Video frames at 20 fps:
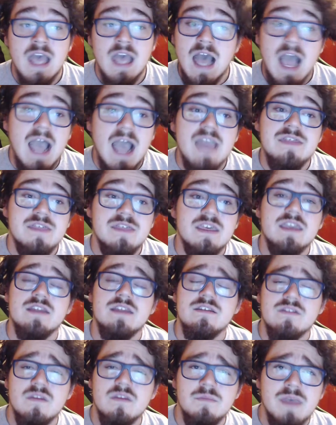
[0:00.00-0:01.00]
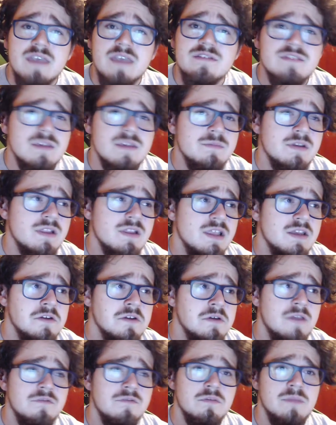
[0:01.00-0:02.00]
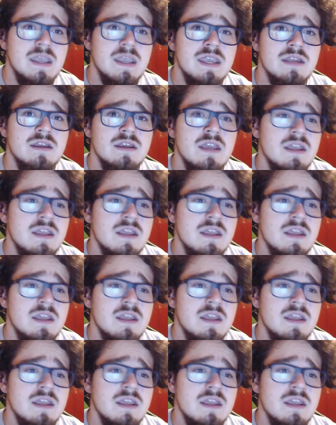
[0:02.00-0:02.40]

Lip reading: I think it is the best simulator ever made.